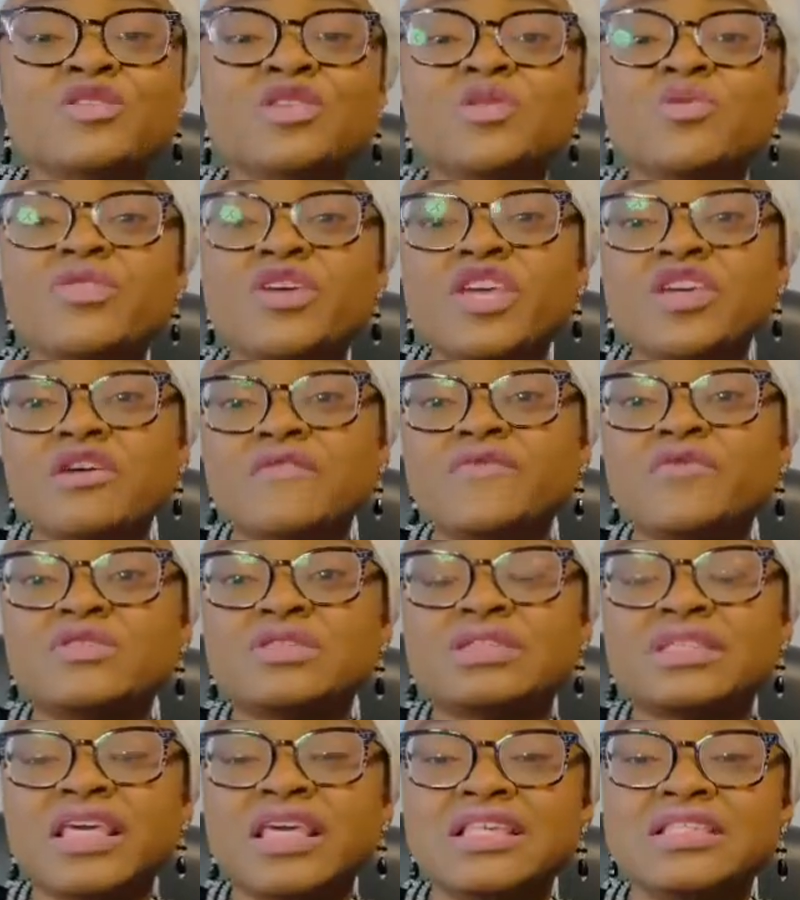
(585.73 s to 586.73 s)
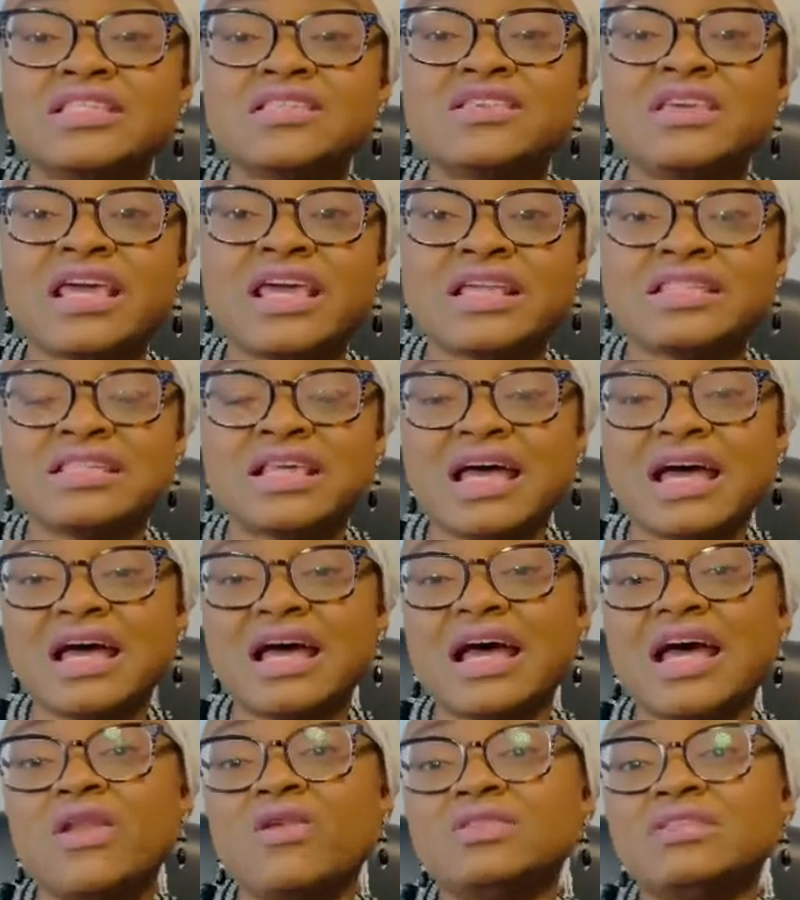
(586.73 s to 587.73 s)
So each of those things, you get
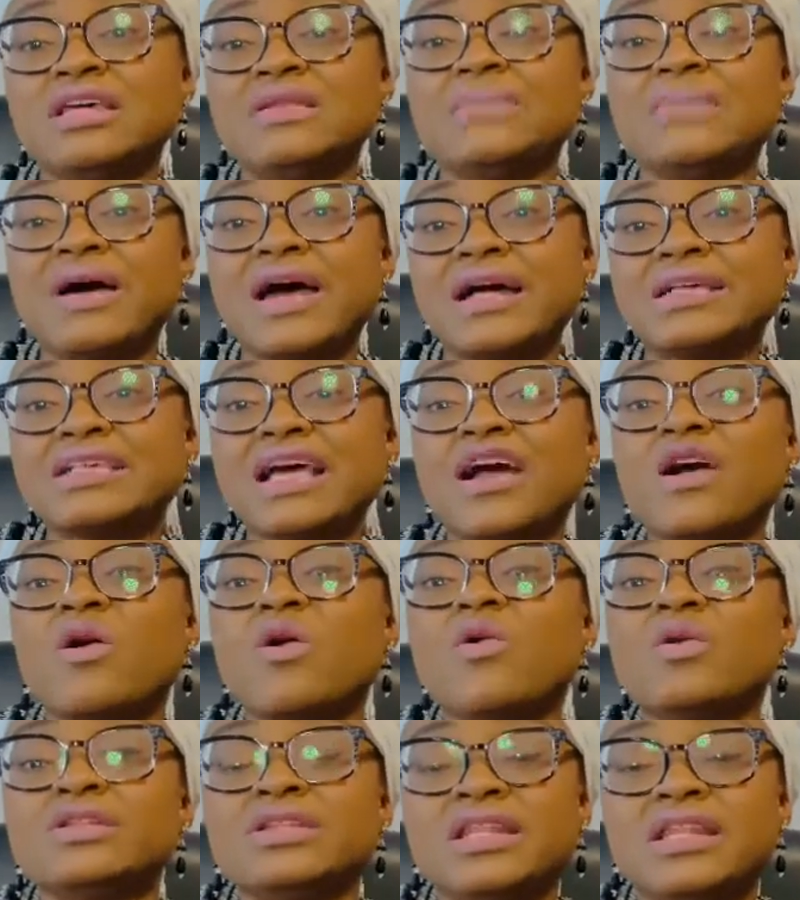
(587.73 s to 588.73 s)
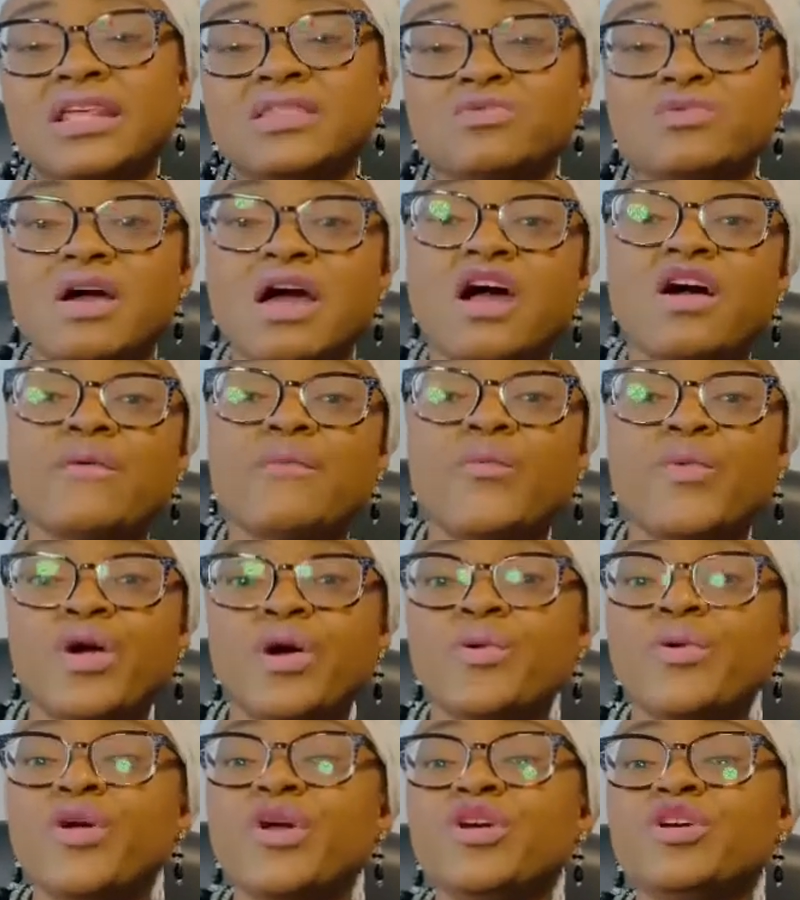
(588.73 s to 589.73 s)
allotted marks accordingly to how
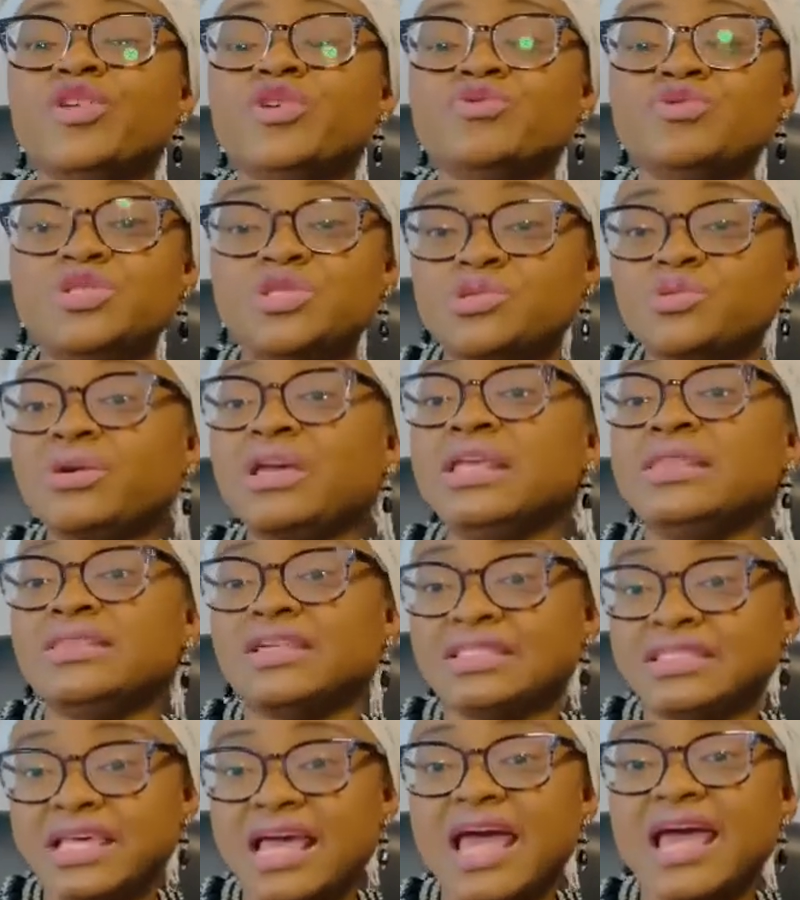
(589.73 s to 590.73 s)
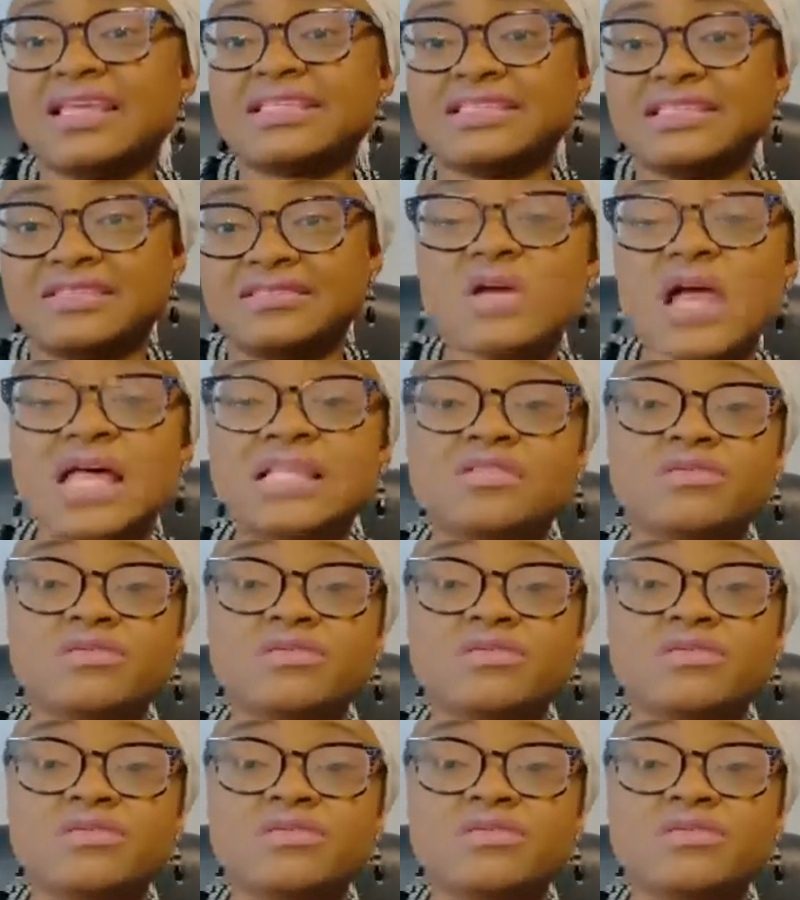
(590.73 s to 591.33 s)
well you do in the tests.